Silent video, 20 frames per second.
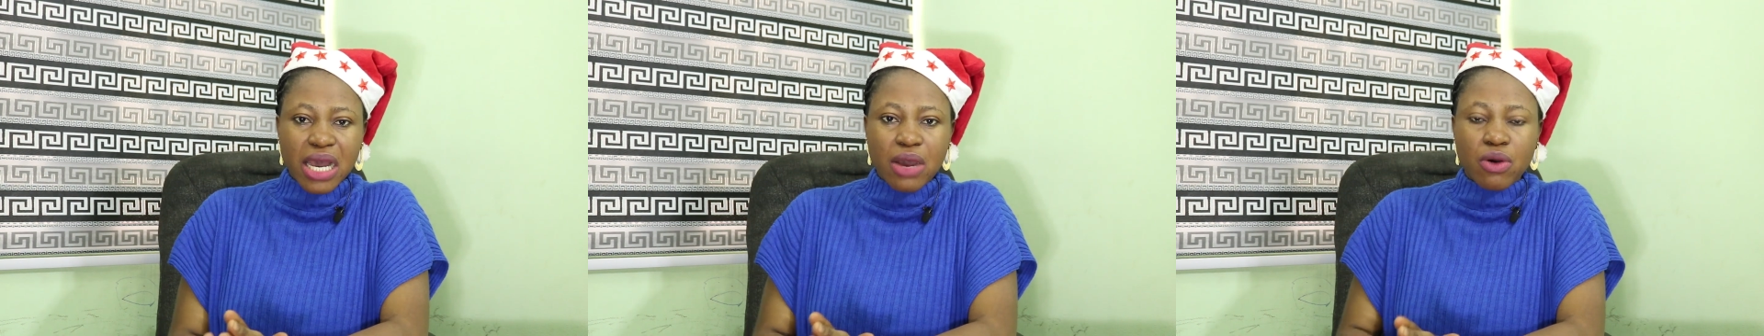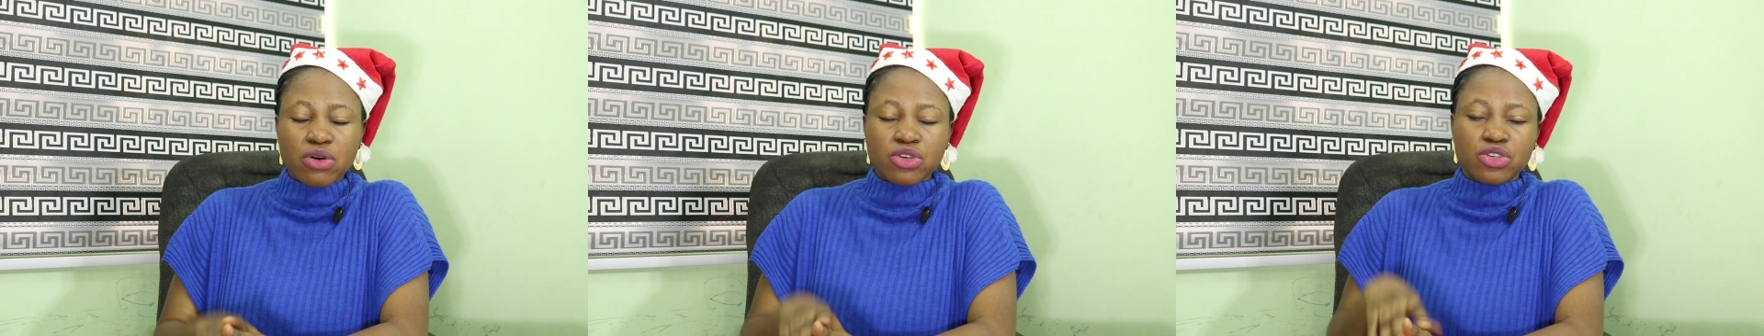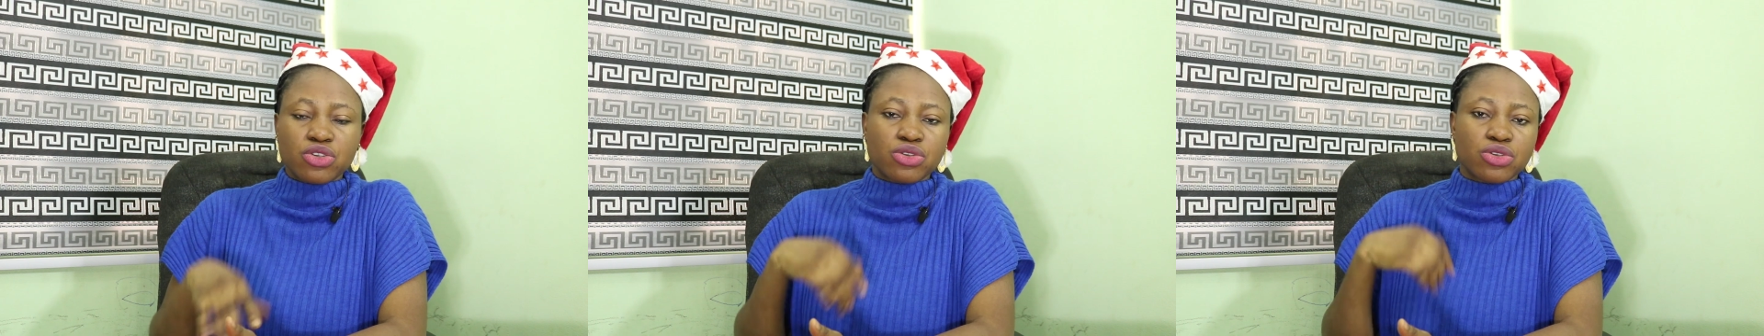I
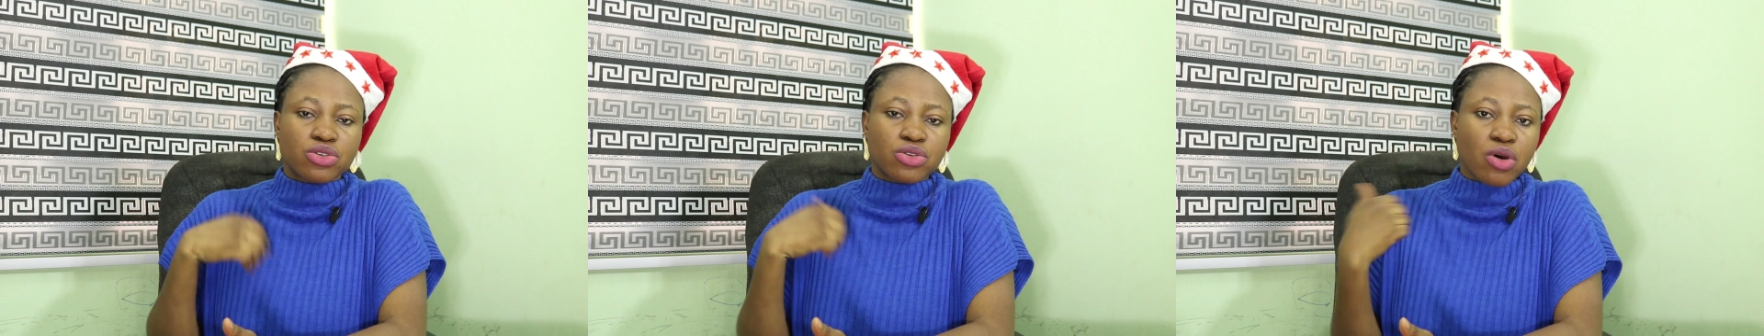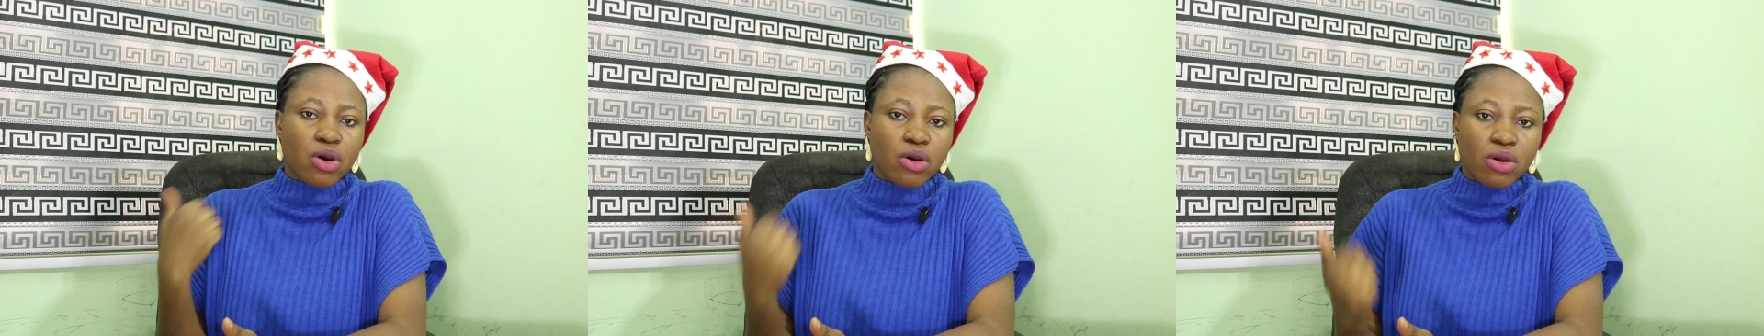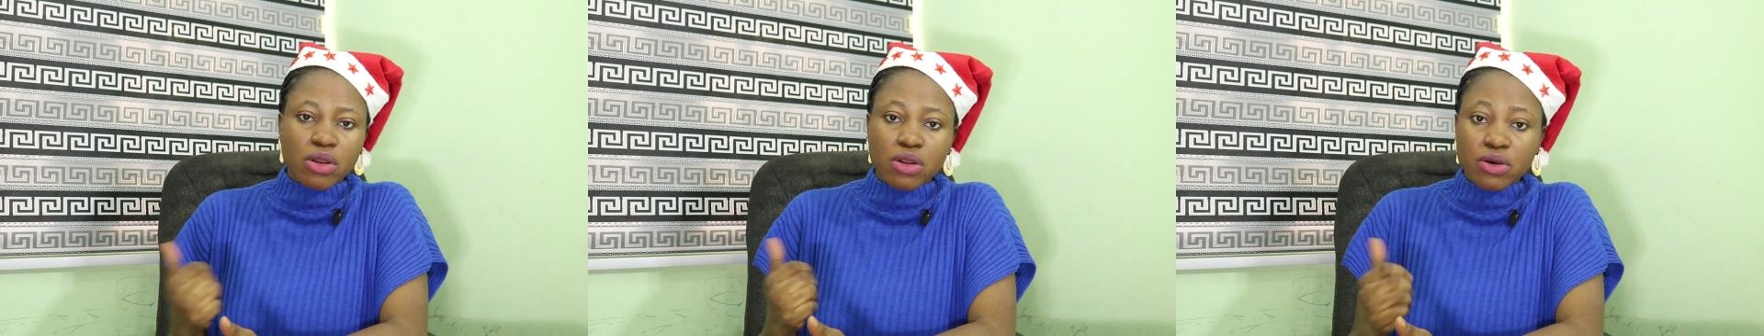was
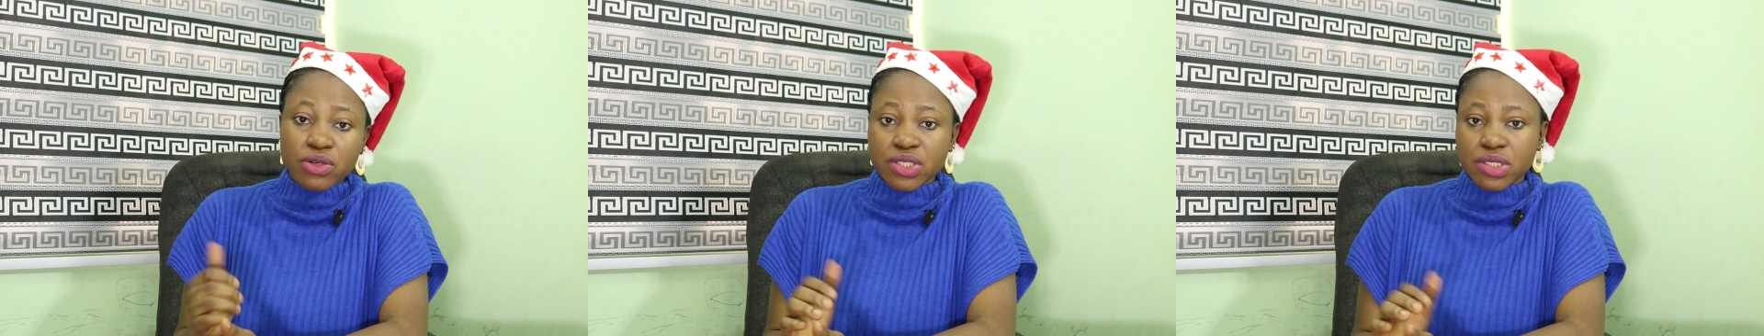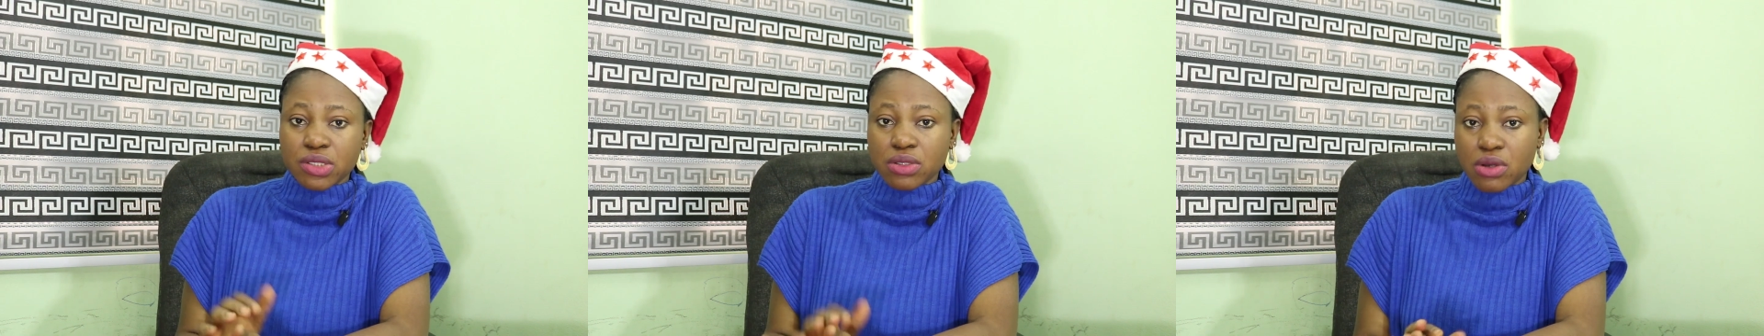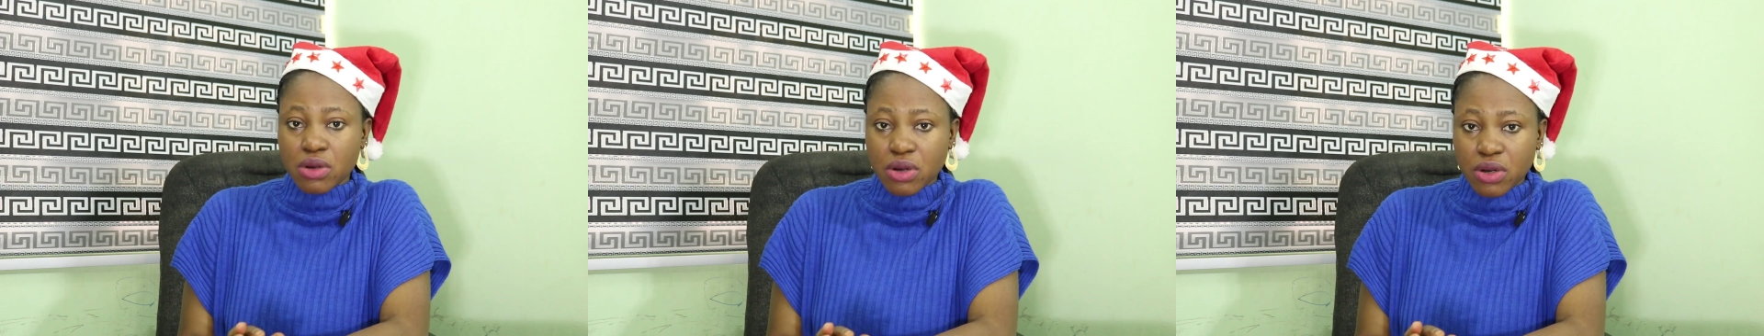so close
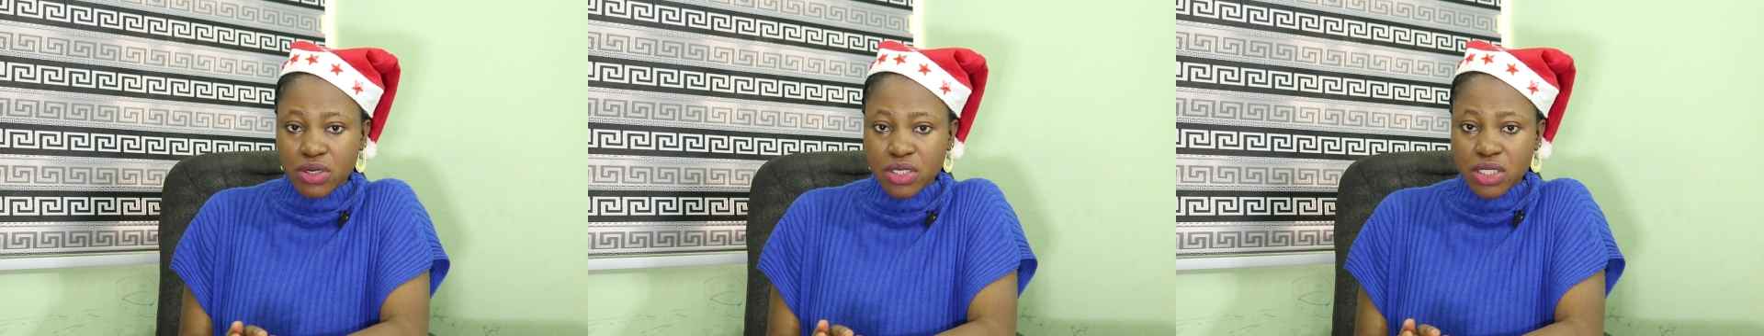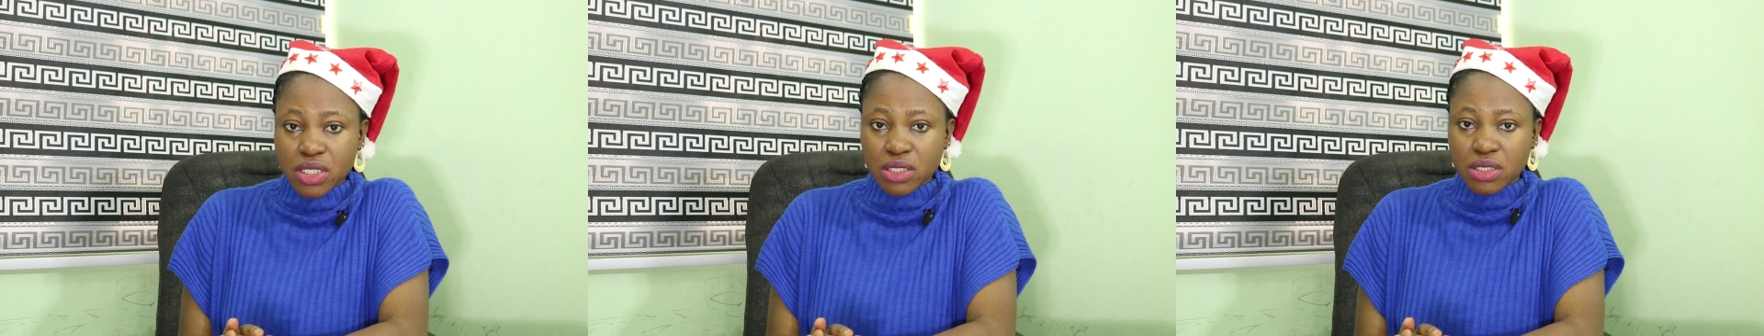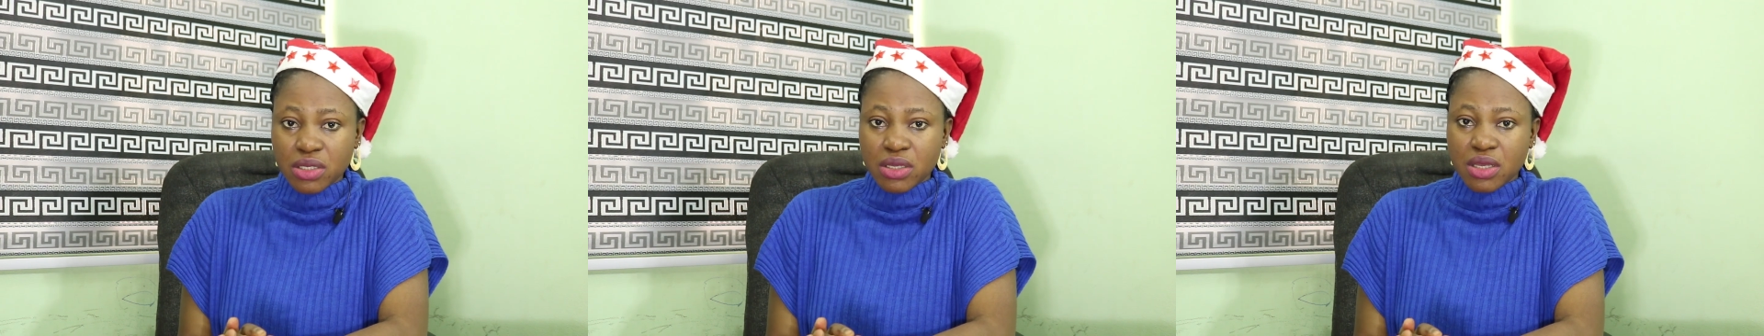to God.